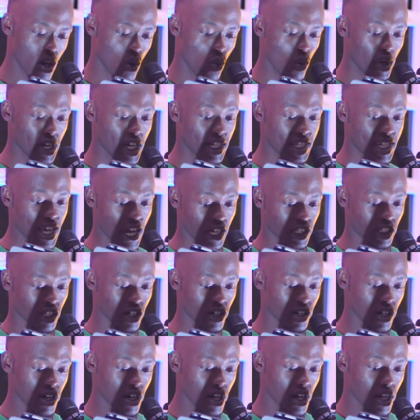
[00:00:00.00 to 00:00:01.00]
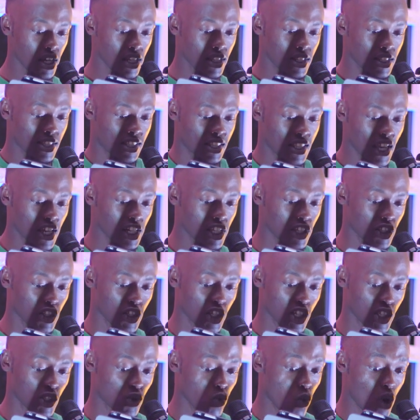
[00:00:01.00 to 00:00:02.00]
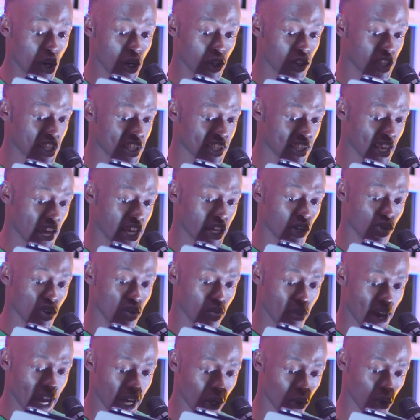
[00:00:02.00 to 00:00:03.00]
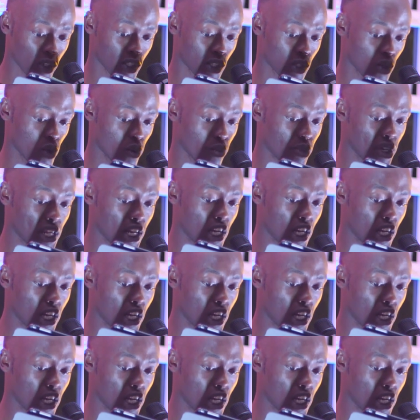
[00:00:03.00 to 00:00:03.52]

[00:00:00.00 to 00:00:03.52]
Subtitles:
When a doctor studies just one of these under a microscope,